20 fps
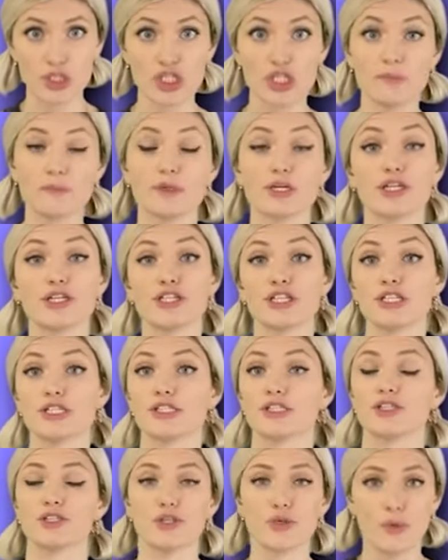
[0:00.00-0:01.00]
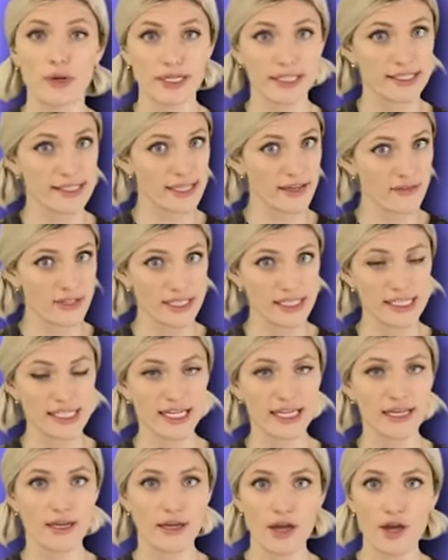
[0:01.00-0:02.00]
which she purchased in
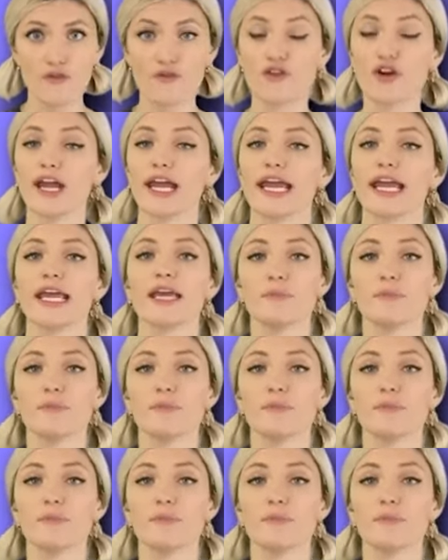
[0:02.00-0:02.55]
2017 for